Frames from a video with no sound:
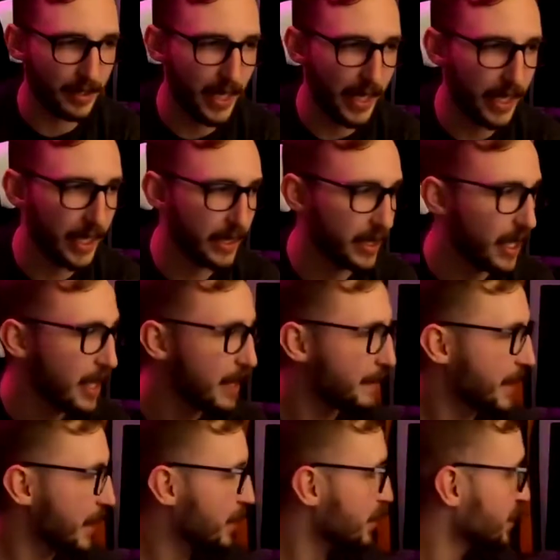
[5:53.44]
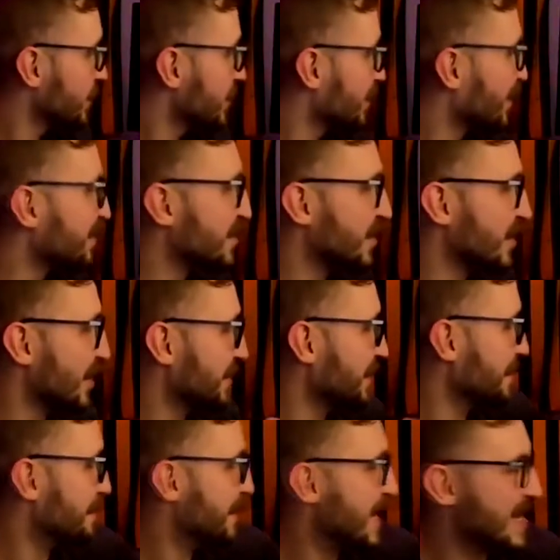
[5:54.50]
second. But I go to a thrift store called
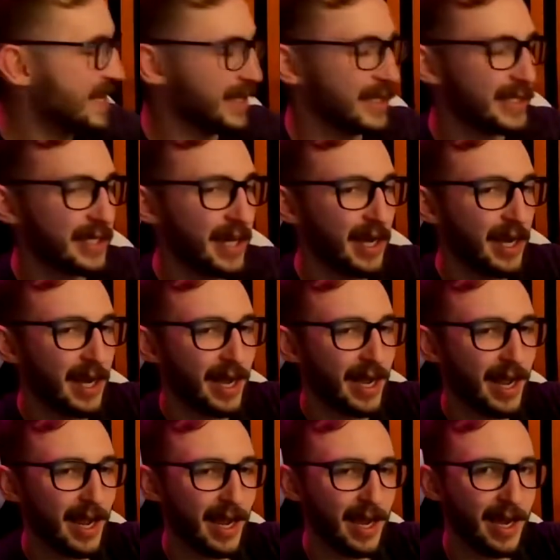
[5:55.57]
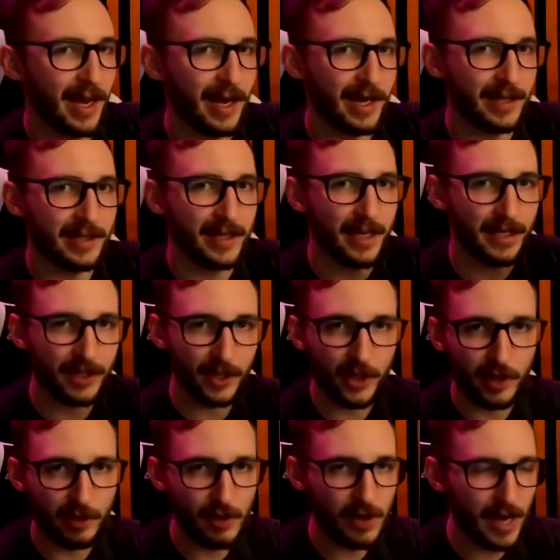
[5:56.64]
The Bins, and it's a
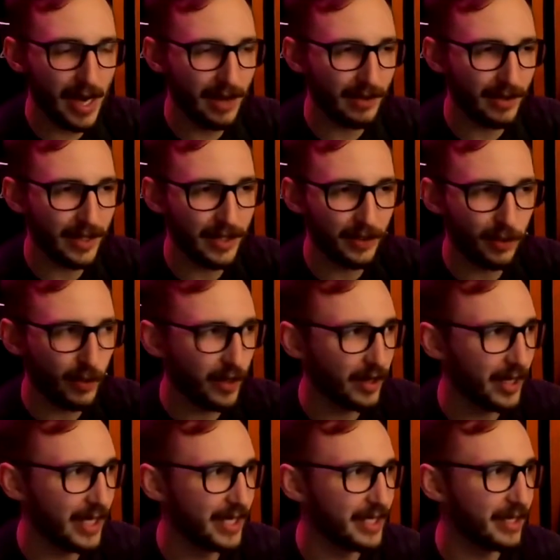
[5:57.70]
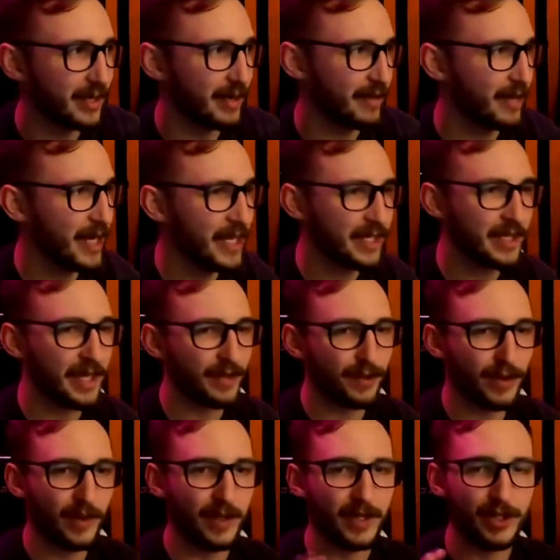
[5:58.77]
Goodwill outlet. With it, things get
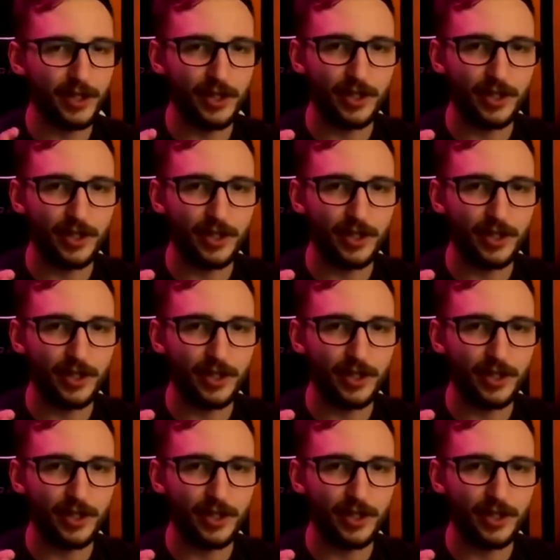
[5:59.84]
thrown into